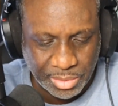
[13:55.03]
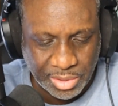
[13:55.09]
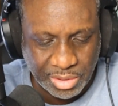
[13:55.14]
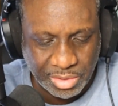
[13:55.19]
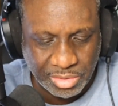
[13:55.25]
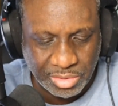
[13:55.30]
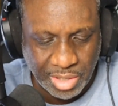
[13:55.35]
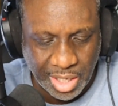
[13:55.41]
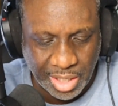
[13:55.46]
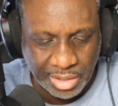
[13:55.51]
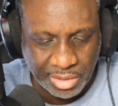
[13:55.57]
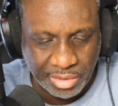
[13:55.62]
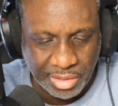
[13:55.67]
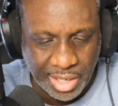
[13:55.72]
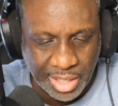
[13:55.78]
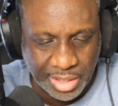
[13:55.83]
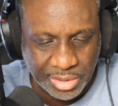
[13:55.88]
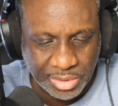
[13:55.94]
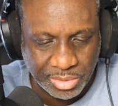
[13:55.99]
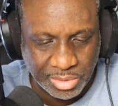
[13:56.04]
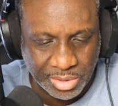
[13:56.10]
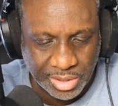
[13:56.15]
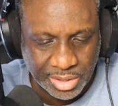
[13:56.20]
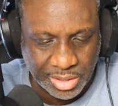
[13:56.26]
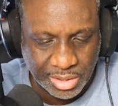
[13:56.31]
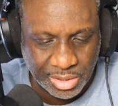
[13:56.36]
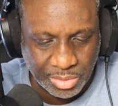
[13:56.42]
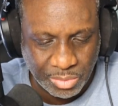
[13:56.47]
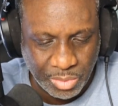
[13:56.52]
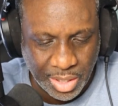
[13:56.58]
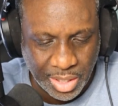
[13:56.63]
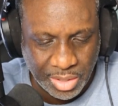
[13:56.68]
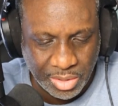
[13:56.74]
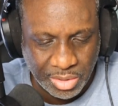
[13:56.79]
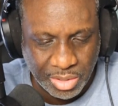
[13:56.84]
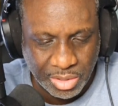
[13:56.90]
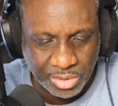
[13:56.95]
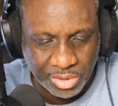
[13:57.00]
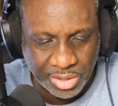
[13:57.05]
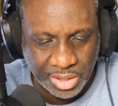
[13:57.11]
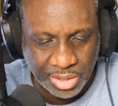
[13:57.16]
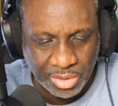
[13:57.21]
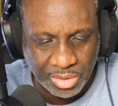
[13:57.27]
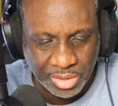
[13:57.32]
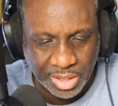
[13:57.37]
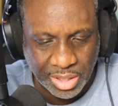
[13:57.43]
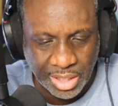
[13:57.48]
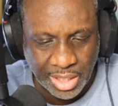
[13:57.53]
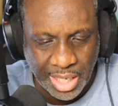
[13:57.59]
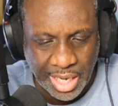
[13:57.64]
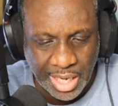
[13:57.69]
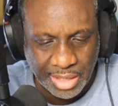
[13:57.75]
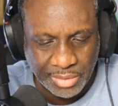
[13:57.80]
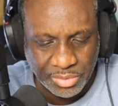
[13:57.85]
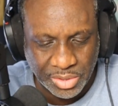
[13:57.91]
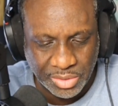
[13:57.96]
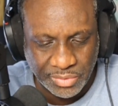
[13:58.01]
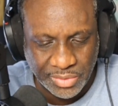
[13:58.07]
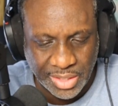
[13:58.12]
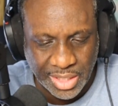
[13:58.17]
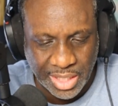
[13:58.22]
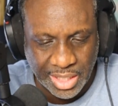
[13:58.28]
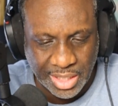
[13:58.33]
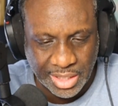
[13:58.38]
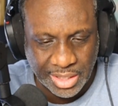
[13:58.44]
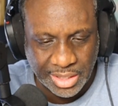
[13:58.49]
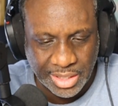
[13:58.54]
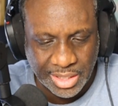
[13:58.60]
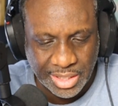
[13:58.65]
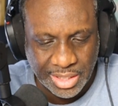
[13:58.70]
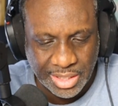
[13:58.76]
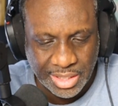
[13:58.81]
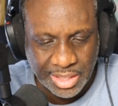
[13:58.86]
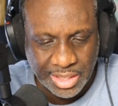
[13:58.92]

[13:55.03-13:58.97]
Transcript: still trying to learn how to do this. It's where you go see all your lives you've done.